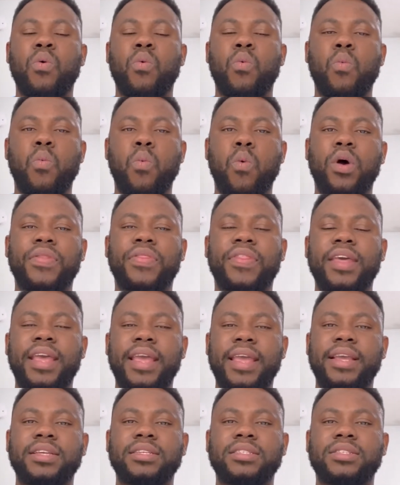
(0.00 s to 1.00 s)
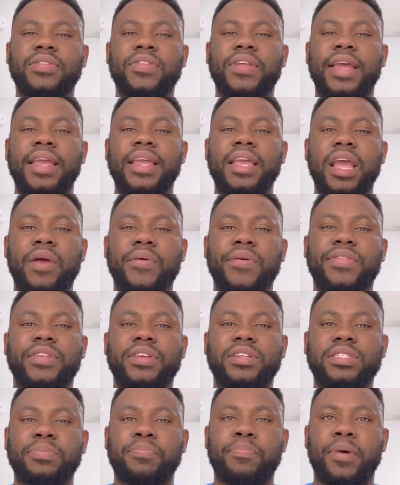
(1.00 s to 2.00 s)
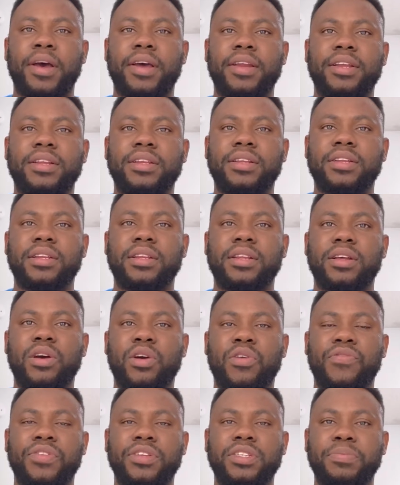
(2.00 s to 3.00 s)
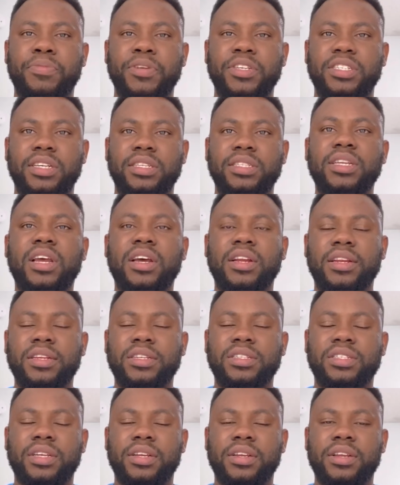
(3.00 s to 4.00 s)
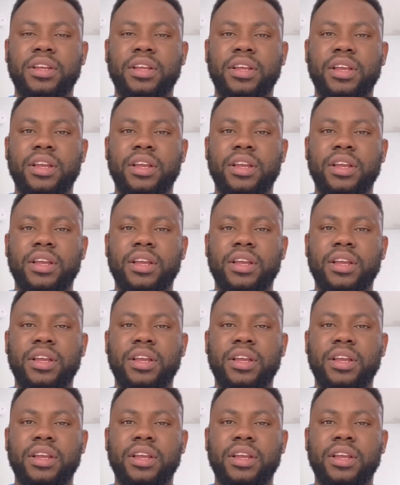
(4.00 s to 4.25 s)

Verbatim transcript: what is the inheritance pattern of this patient's condition.